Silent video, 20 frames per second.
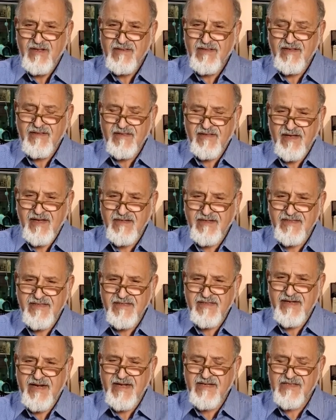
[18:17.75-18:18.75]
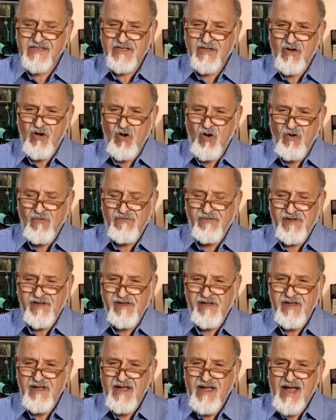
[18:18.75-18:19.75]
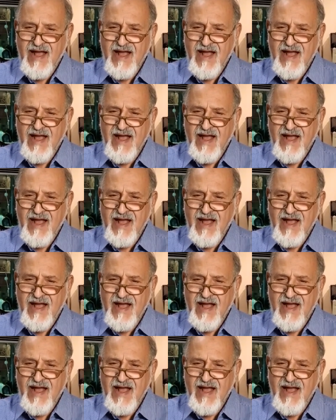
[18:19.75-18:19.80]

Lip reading: The 30 days are over,